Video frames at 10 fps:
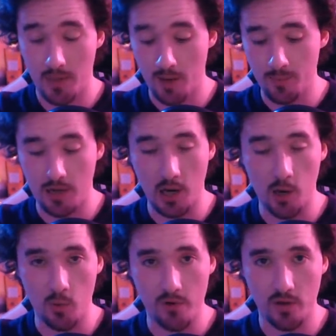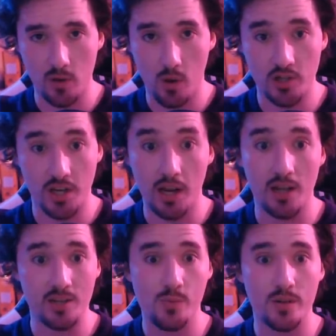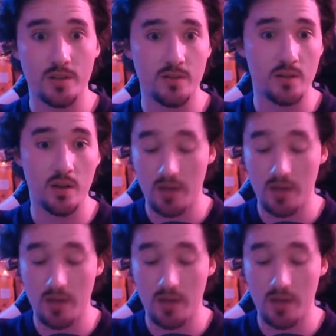And Paloma, if you're watching, I just wanted you to know